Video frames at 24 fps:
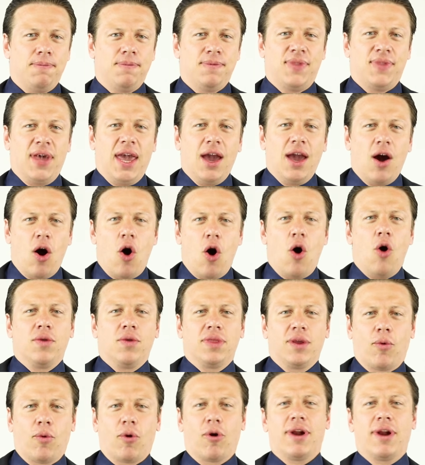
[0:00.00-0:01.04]
They
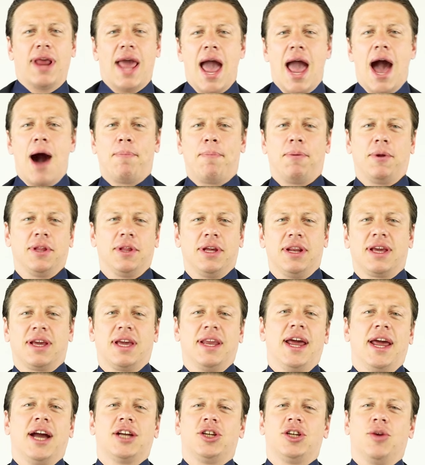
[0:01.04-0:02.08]
own the word Apple in
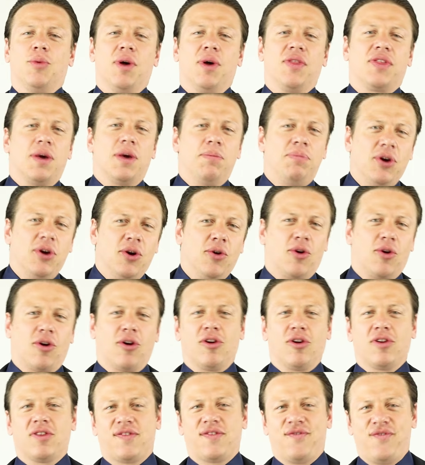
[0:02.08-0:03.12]
connection with
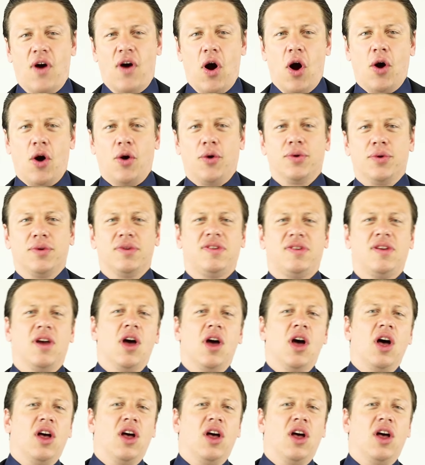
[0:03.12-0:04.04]
computers, phones,